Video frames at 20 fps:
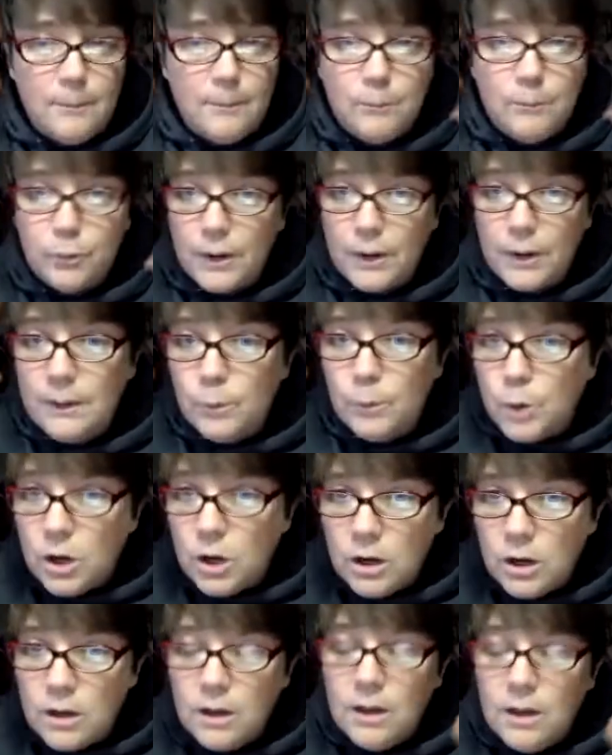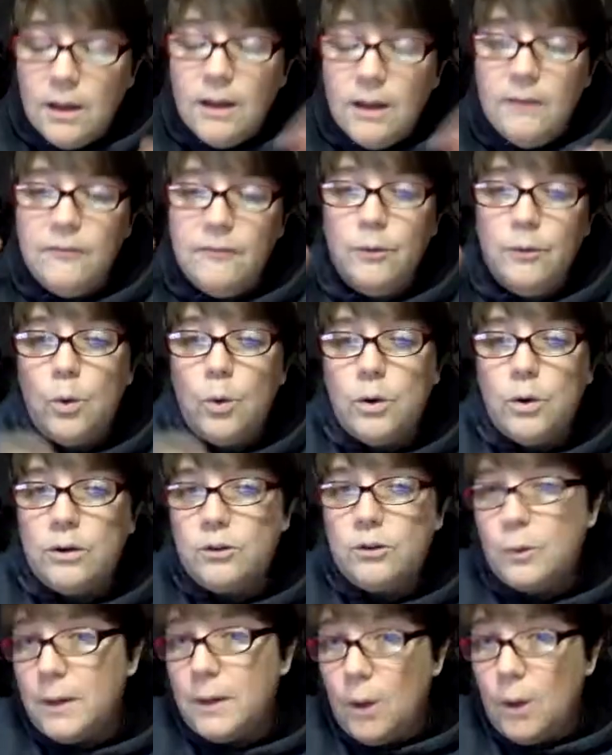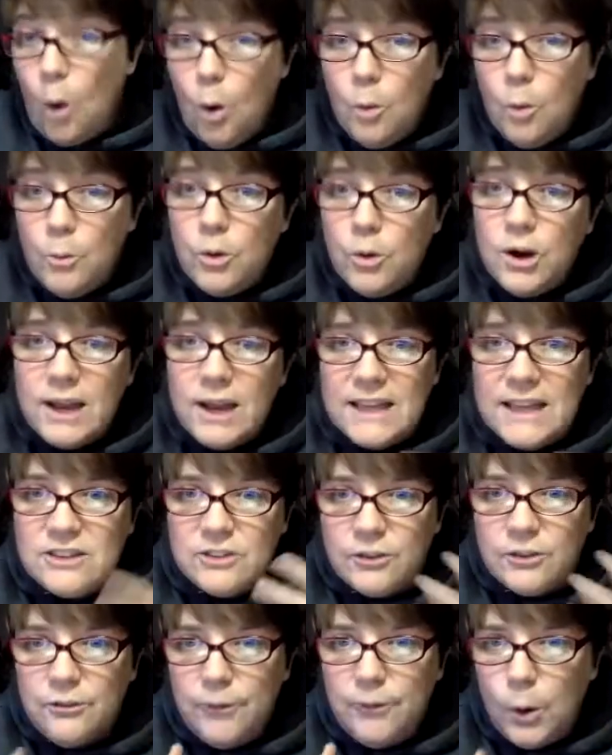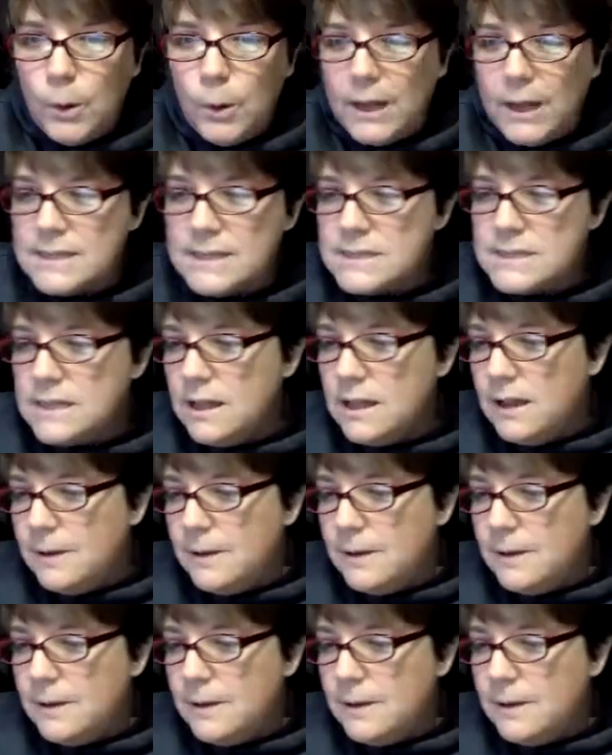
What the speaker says: brain work for doing homework and just focus.